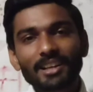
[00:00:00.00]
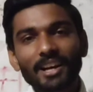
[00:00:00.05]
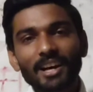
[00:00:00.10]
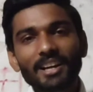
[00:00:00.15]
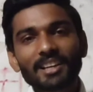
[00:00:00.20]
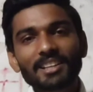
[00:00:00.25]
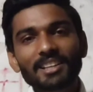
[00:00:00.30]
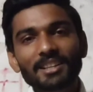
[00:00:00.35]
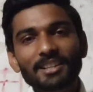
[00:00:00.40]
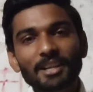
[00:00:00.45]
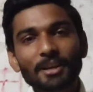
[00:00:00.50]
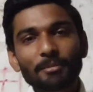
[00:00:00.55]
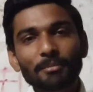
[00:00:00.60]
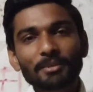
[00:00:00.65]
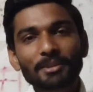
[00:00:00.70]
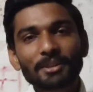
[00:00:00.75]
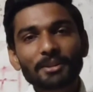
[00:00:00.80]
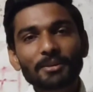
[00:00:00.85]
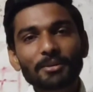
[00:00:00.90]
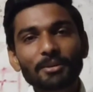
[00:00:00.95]
I
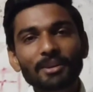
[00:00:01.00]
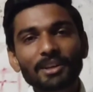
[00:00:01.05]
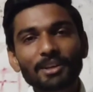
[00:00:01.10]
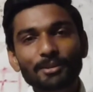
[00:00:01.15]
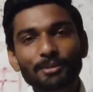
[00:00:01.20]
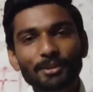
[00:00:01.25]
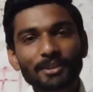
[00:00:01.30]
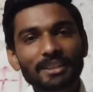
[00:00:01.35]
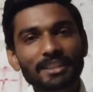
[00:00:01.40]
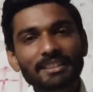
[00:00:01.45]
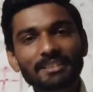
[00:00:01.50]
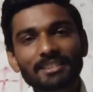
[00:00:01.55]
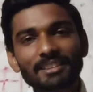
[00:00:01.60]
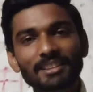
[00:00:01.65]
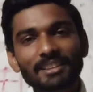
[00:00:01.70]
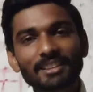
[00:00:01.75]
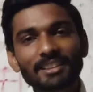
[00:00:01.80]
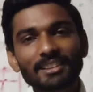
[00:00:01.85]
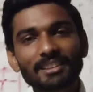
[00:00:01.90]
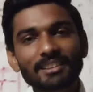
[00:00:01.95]
attempted only
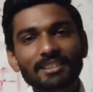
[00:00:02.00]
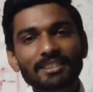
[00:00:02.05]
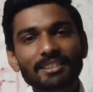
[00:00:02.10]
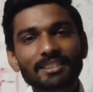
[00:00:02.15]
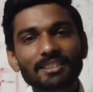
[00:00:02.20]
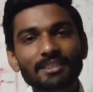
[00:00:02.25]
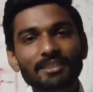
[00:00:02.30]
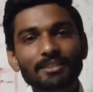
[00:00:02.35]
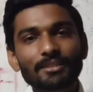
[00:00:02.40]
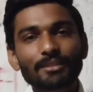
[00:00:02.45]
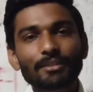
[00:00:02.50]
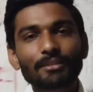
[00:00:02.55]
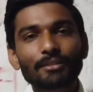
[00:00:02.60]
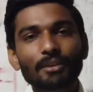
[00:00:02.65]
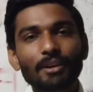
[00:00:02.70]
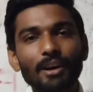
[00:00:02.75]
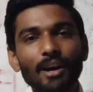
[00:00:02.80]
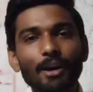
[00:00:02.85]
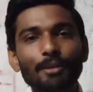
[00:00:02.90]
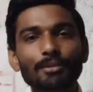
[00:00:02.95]
23.
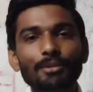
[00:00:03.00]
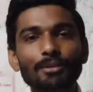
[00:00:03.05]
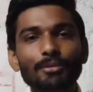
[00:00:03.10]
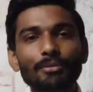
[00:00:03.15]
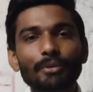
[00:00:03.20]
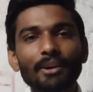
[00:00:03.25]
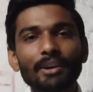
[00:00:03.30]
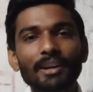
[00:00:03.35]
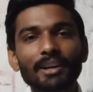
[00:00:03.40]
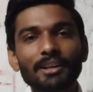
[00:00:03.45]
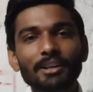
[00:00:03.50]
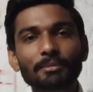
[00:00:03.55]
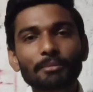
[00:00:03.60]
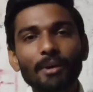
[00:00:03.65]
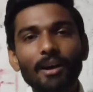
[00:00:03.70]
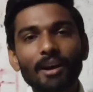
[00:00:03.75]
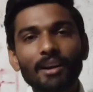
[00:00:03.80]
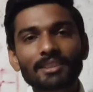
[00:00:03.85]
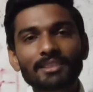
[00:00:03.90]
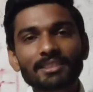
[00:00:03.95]
Out of 180
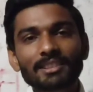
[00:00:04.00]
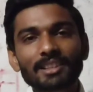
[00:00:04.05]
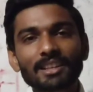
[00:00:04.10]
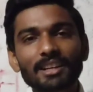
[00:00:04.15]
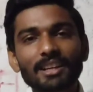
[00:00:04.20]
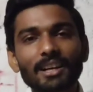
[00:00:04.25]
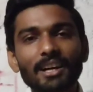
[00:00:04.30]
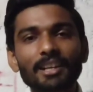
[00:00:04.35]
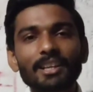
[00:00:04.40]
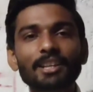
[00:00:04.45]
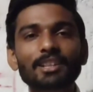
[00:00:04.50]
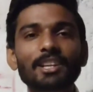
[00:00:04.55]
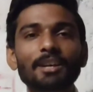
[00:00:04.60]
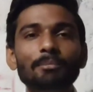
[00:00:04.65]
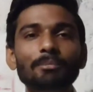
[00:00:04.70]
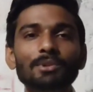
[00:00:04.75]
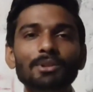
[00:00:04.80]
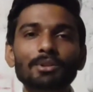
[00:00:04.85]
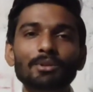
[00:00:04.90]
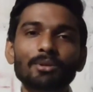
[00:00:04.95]
marks, I
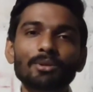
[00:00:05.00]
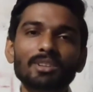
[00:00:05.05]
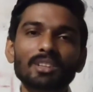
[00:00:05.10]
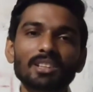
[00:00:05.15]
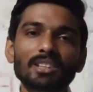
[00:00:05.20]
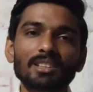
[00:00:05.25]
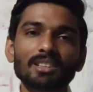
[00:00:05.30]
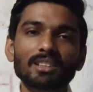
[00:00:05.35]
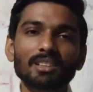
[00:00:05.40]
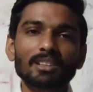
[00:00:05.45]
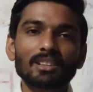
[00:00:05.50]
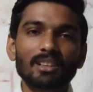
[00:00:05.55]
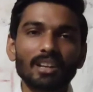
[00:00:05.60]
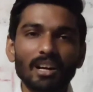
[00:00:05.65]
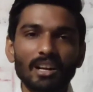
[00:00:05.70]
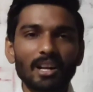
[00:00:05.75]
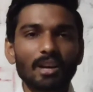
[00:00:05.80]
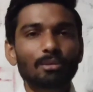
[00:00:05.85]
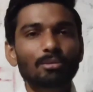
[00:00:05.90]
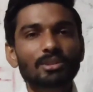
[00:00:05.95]
attempted only
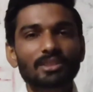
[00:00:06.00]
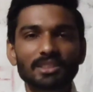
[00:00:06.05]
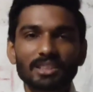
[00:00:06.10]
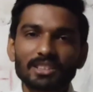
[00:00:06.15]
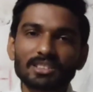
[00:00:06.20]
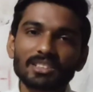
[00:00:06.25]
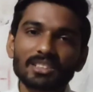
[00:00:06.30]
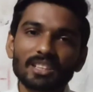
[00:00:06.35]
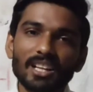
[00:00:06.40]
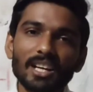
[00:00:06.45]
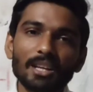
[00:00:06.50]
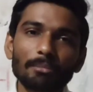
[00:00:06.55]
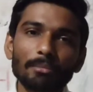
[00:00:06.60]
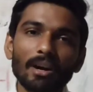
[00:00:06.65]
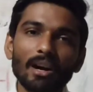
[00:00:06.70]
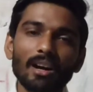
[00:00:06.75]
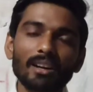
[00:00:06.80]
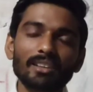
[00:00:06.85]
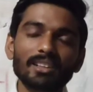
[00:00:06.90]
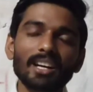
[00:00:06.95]
around 69
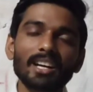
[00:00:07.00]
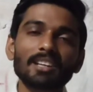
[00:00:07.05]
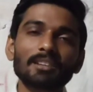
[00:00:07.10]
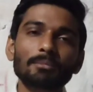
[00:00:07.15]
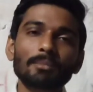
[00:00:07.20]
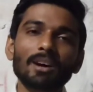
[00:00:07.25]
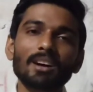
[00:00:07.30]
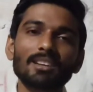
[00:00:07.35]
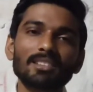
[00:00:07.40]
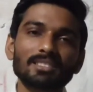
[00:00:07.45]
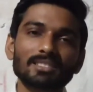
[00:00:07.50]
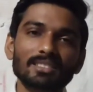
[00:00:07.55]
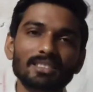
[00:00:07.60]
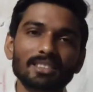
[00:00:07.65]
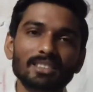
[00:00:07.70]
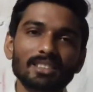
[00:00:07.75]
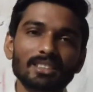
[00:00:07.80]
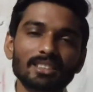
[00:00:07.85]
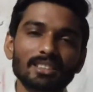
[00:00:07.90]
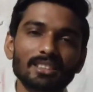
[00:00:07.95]
marks.
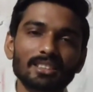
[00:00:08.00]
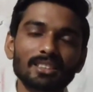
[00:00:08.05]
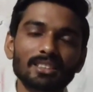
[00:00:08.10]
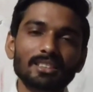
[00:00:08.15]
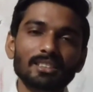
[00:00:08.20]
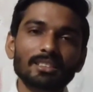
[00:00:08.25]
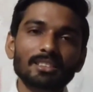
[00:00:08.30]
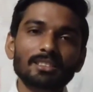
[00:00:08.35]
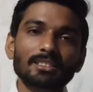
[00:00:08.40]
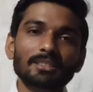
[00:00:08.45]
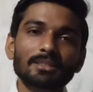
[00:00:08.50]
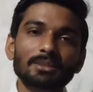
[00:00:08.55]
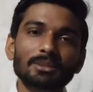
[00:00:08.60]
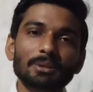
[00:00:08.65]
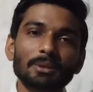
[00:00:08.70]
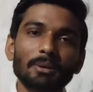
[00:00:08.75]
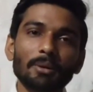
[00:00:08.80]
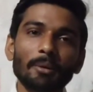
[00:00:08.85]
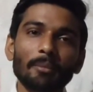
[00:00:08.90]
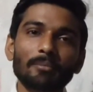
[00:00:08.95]

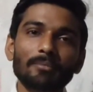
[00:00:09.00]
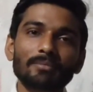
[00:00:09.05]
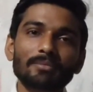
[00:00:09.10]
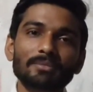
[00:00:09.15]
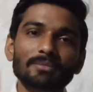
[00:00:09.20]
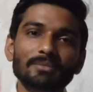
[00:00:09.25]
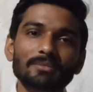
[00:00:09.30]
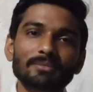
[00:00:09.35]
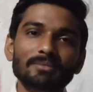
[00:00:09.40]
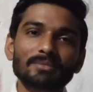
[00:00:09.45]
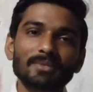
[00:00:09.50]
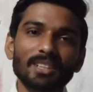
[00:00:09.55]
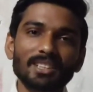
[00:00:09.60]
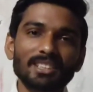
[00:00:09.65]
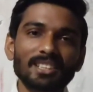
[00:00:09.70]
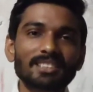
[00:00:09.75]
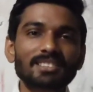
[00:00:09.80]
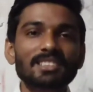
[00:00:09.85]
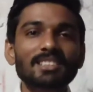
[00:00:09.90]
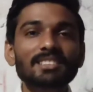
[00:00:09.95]
So the
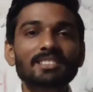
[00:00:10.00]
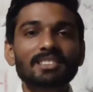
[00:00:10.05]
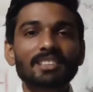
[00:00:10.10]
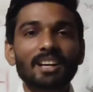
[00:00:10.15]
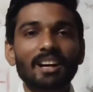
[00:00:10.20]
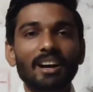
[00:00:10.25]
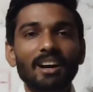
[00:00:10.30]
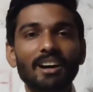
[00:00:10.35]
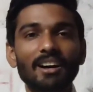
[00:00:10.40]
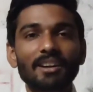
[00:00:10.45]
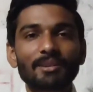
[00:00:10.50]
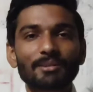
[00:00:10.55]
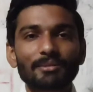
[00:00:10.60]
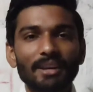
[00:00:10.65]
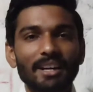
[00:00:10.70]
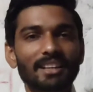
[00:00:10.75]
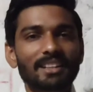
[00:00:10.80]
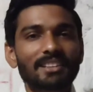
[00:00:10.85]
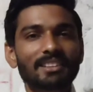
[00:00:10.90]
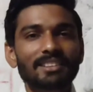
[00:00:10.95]
chances are
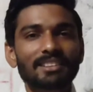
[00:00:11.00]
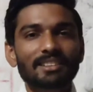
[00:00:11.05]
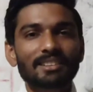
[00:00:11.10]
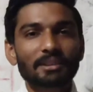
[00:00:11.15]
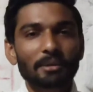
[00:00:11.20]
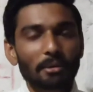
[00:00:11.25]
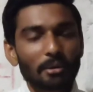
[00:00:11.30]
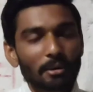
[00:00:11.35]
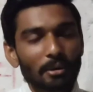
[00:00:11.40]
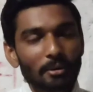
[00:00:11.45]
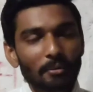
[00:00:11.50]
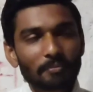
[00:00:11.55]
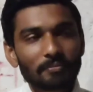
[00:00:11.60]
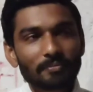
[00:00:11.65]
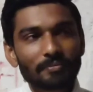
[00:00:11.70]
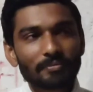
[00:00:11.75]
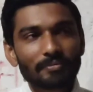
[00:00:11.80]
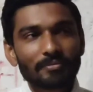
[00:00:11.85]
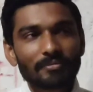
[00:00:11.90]
very low.